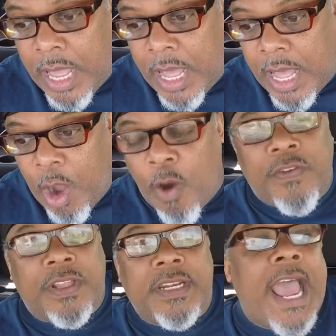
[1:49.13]
over
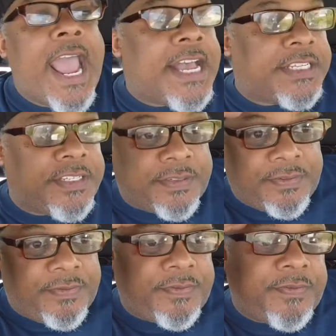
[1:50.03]
the last
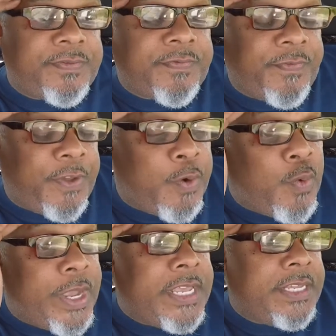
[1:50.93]
few
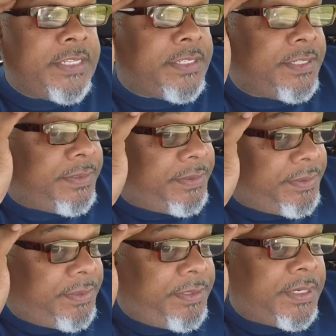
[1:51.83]
weeks,
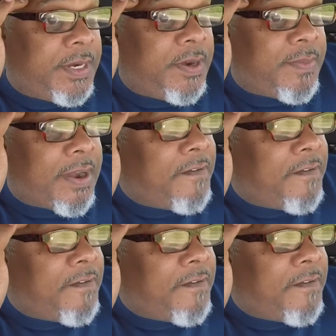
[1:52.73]
you know, about